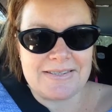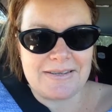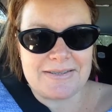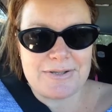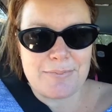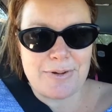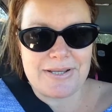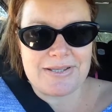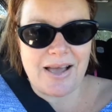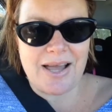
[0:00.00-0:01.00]
so super
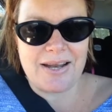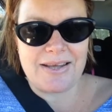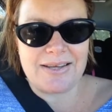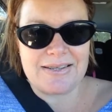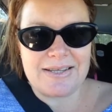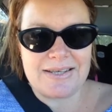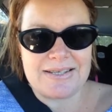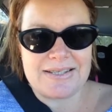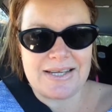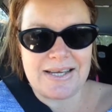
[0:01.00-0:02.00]
excited
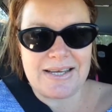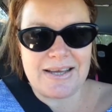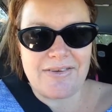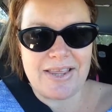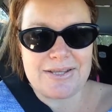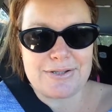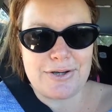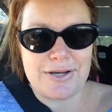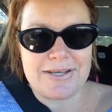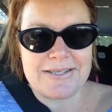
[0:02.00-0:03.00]
that uh, everything's
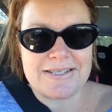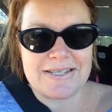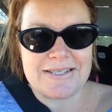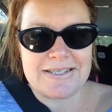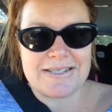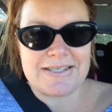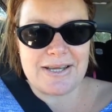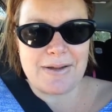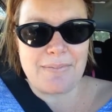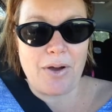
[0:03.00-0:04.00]
good and
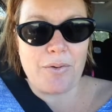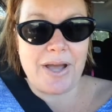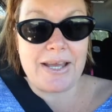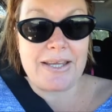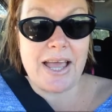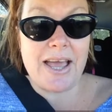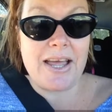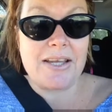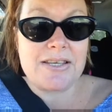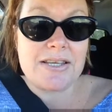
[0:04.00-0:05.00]
um, oh and yeah
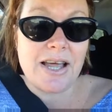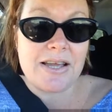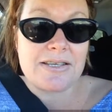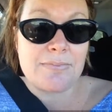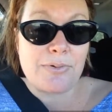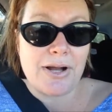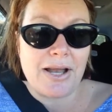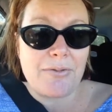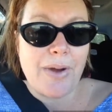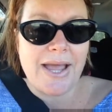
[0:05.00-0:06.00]
and uh, didn't put on
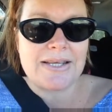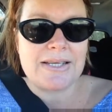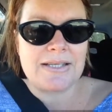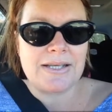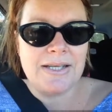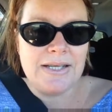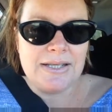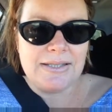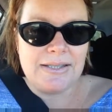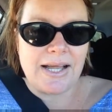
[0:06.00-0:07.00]
any weight
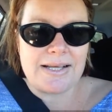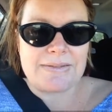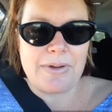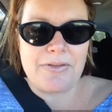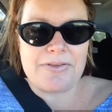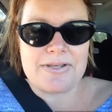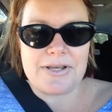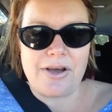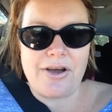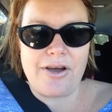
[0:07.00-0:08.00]
last month
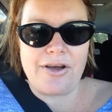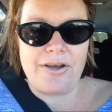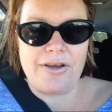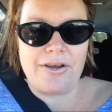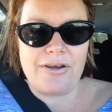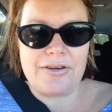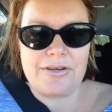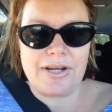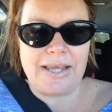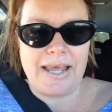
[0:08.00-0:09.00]
so
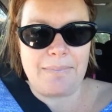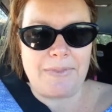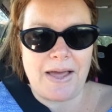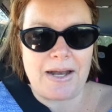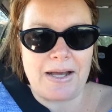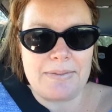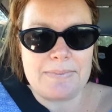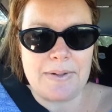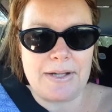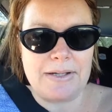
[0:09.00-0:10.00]
got to keep that up
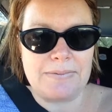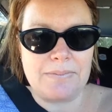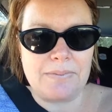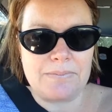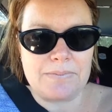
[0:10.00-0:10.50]
um,